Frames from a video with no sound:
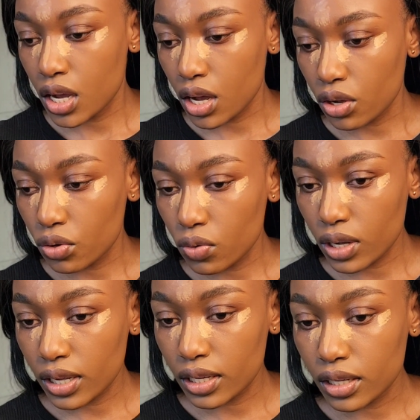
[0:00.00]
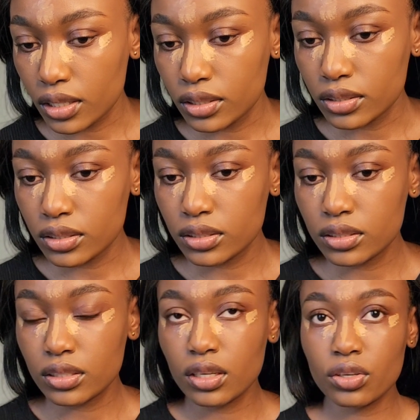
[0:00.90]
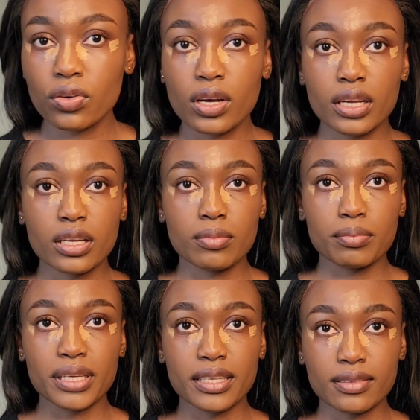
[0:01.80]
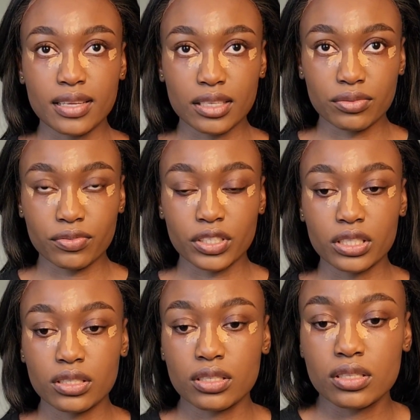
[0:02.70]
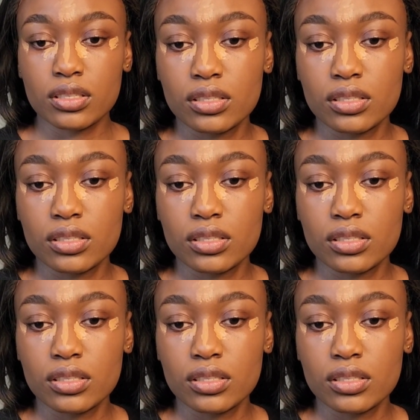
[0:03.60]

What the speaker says: I'll go ahead and blend that first.